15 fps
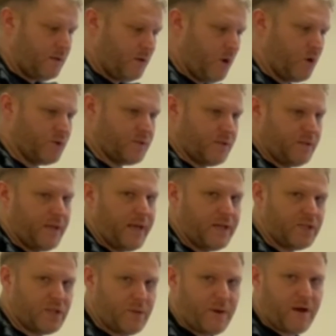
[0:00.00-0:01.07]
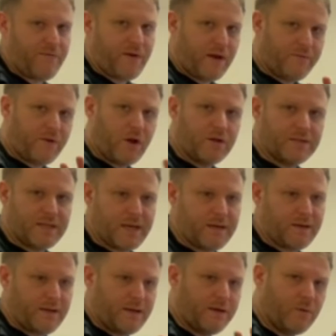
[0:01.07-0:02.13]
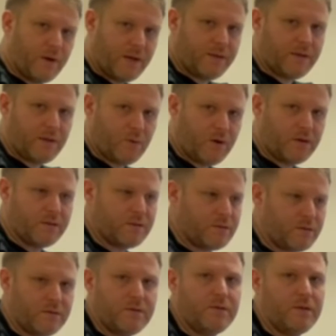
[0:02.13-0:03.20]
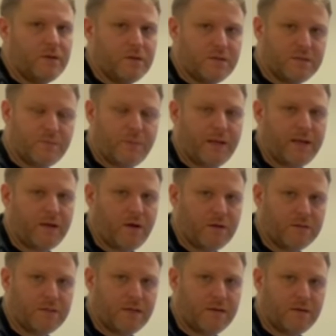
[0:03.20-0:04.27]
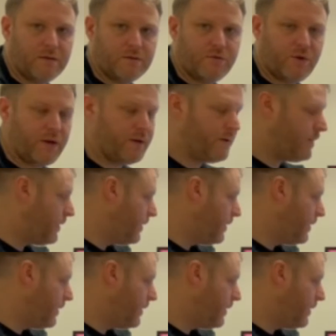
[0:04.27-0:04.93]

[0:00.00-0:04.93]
hosted HTML5 content in a way that you wanted to you know, display your content on screen.